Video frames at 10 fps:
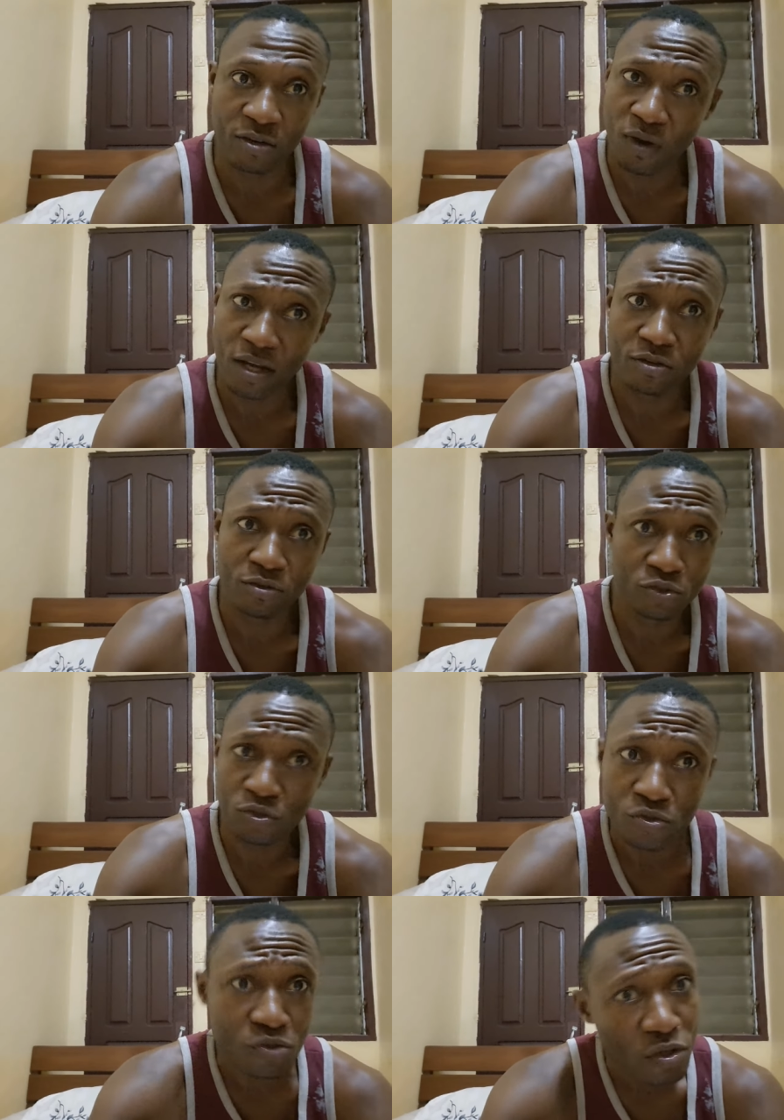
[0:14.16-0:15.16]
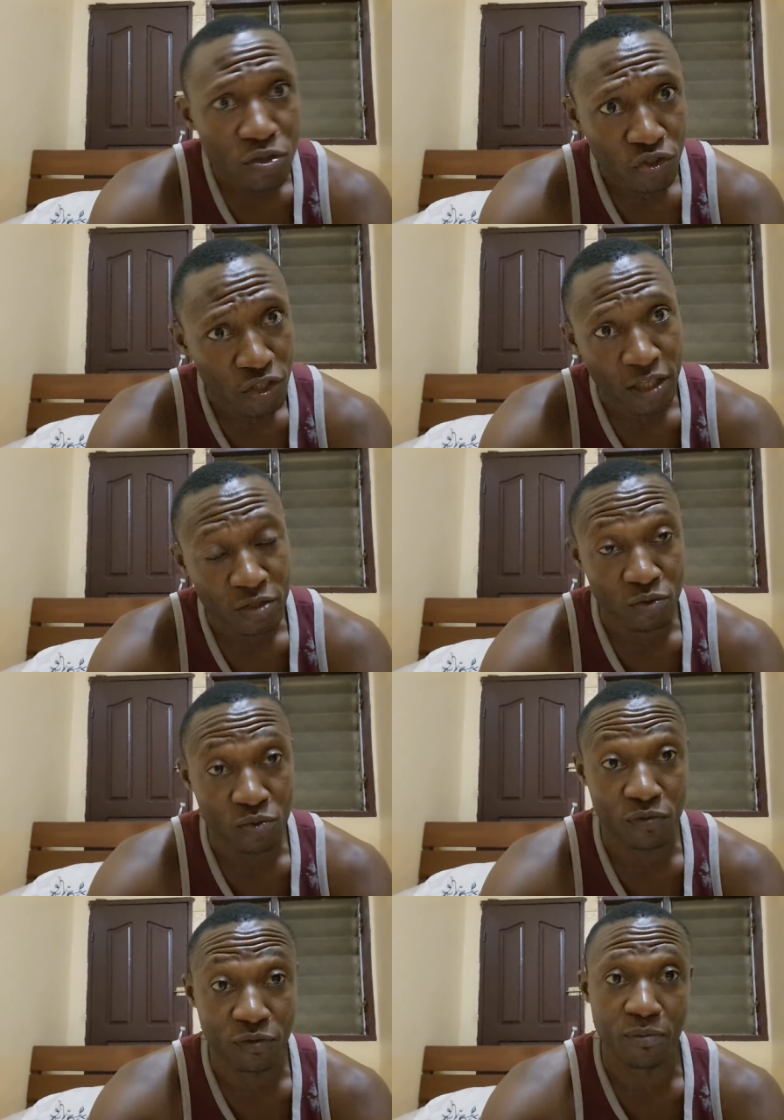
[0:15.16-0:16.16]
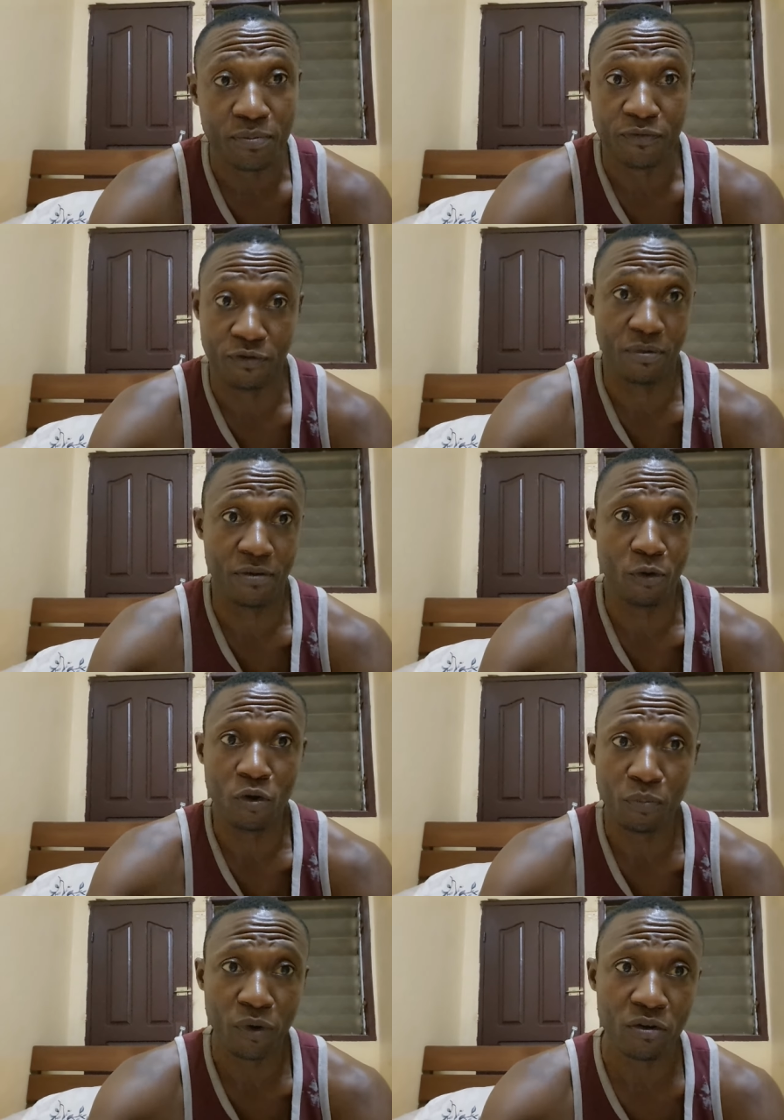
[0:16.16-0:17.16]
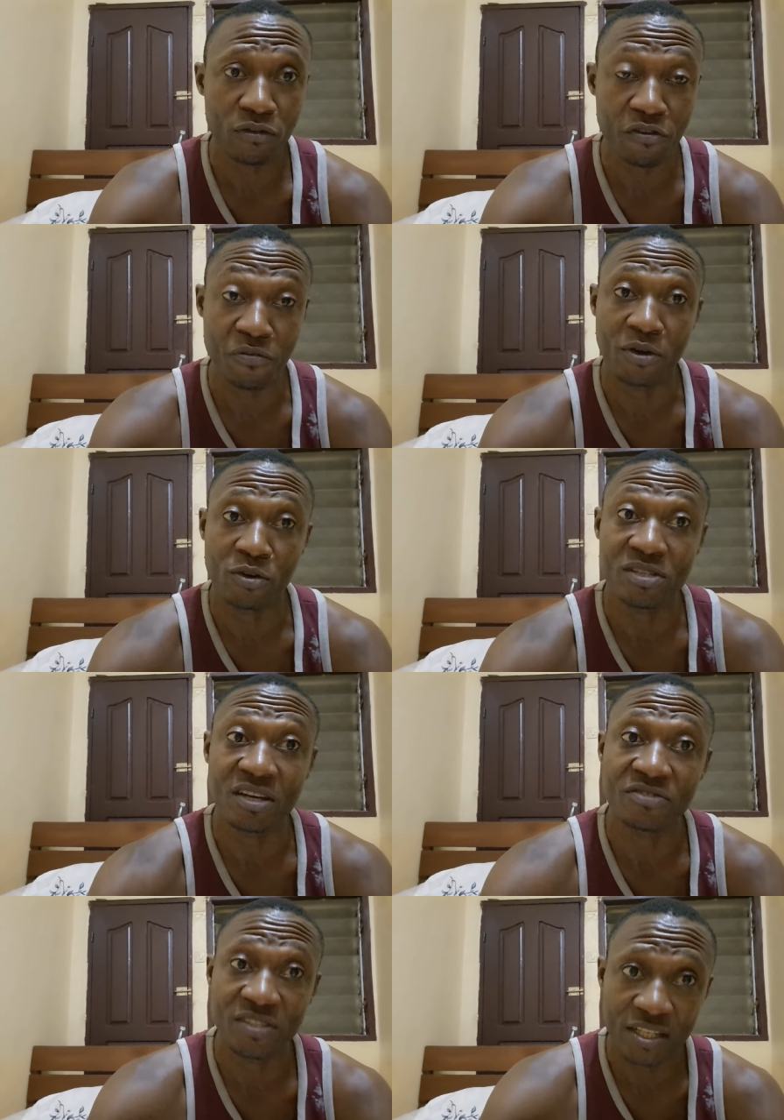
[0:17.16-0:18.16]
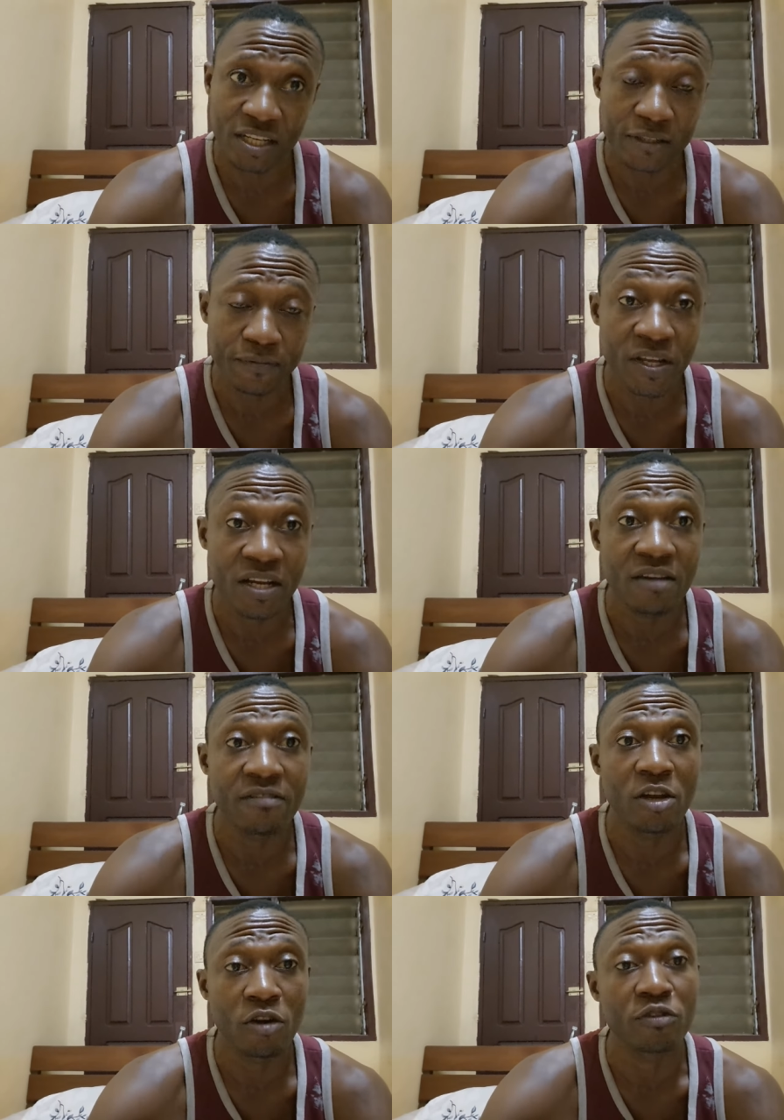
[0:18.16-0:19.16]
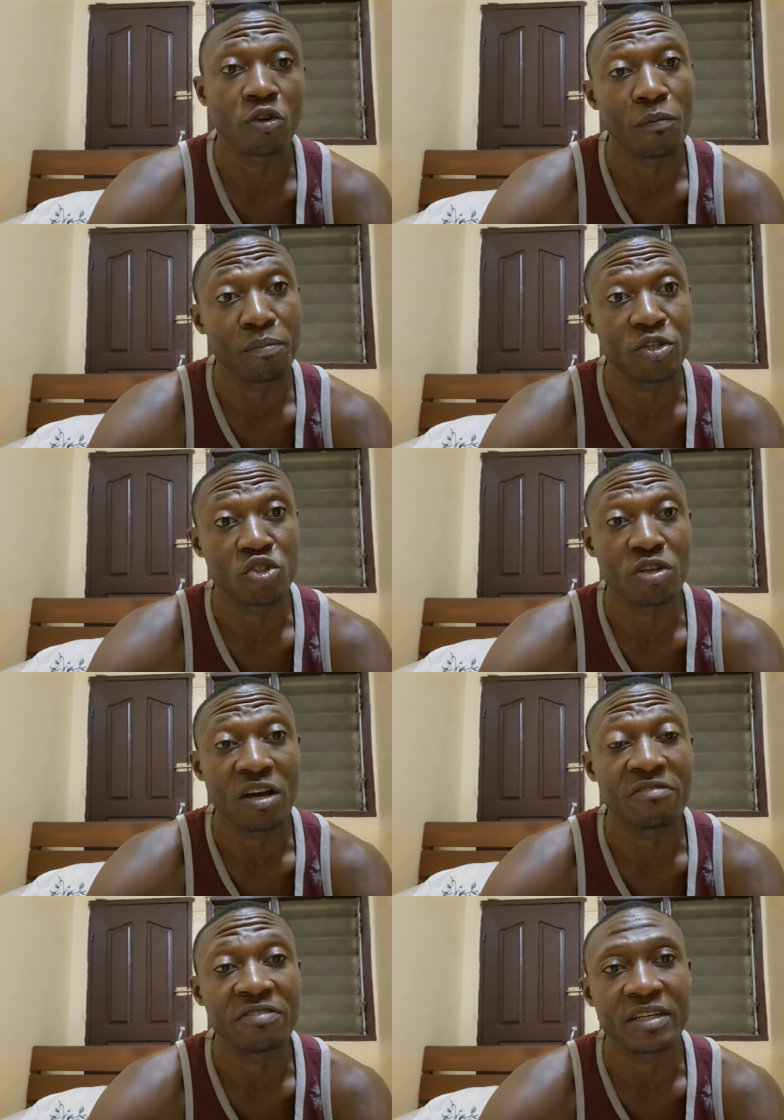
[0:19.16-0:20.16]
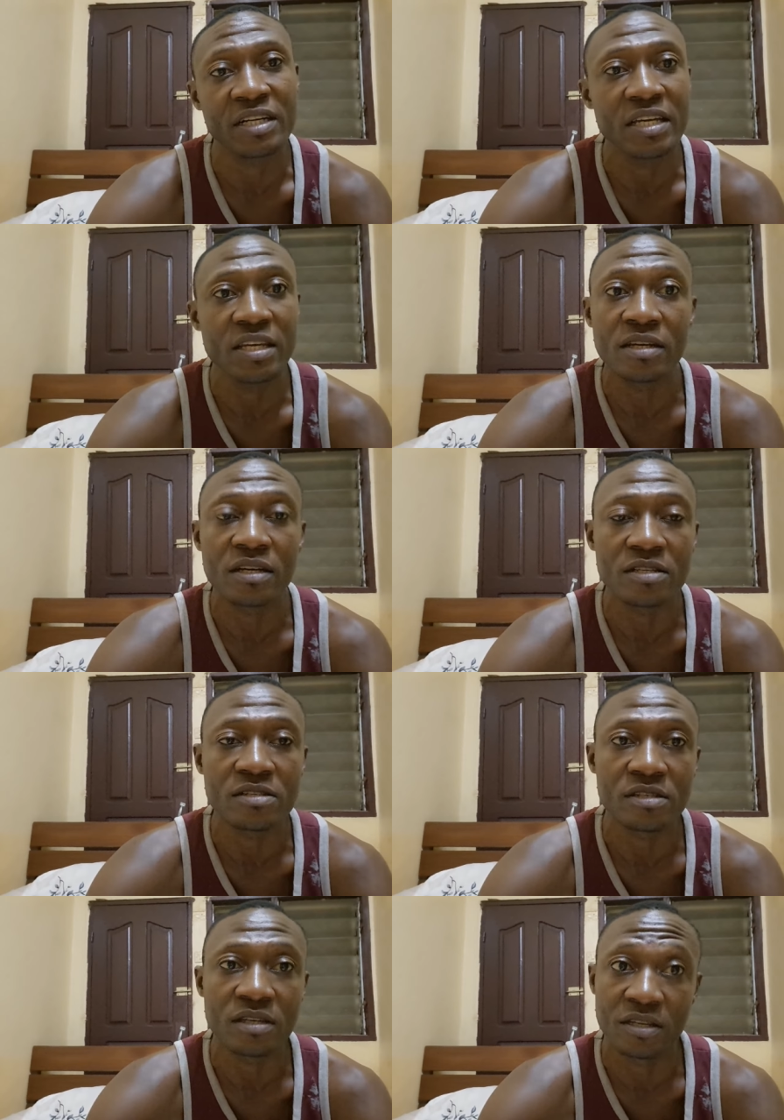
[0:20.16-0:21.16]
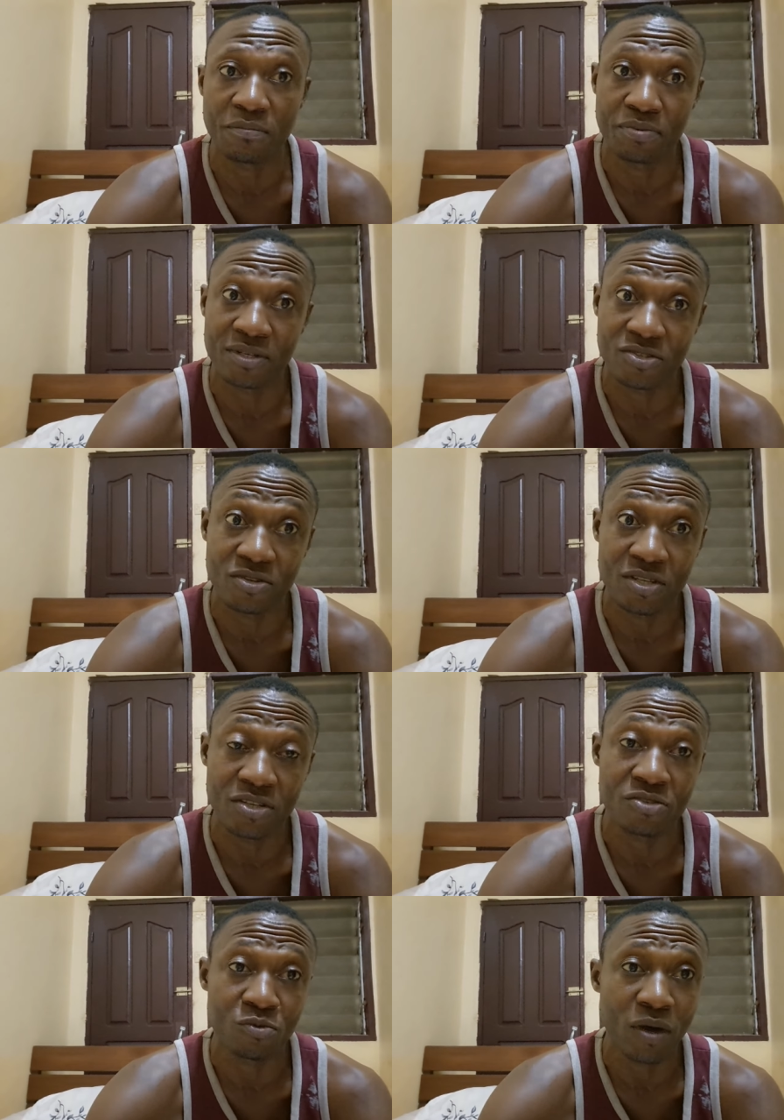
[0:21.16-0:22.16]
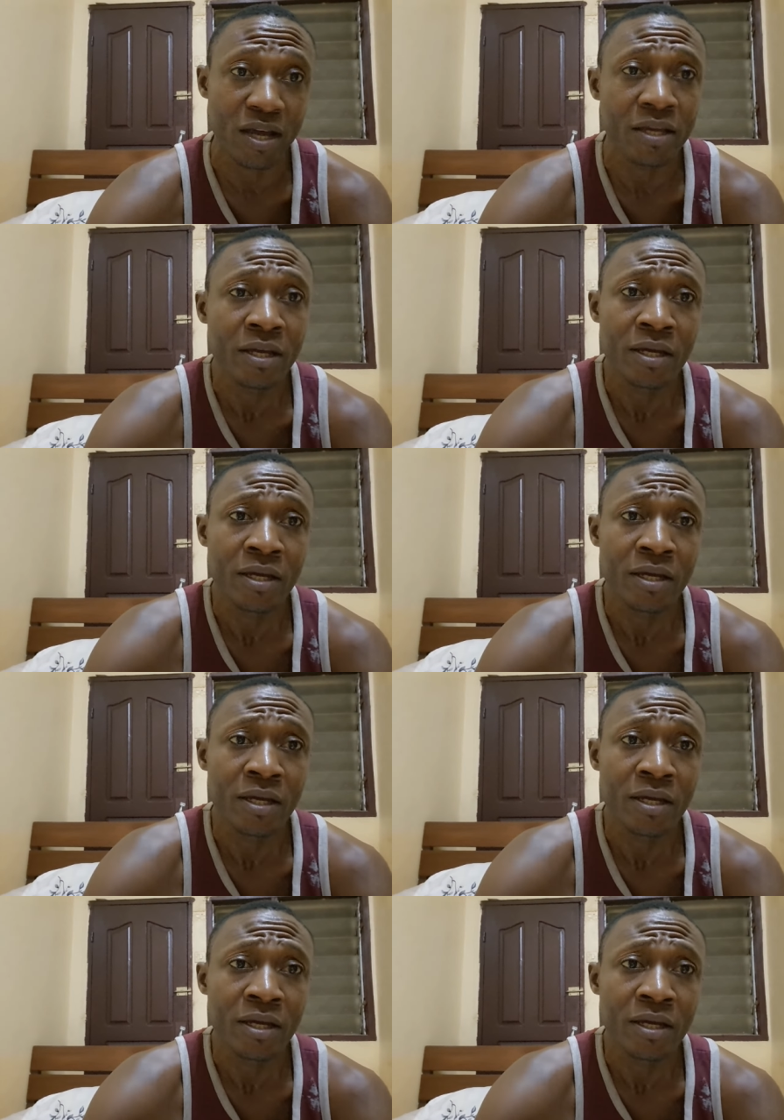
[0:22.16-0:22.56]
why don't just share it to you for my own point of view, because I've seen that the level of the competition have really increased in the recent years. Why?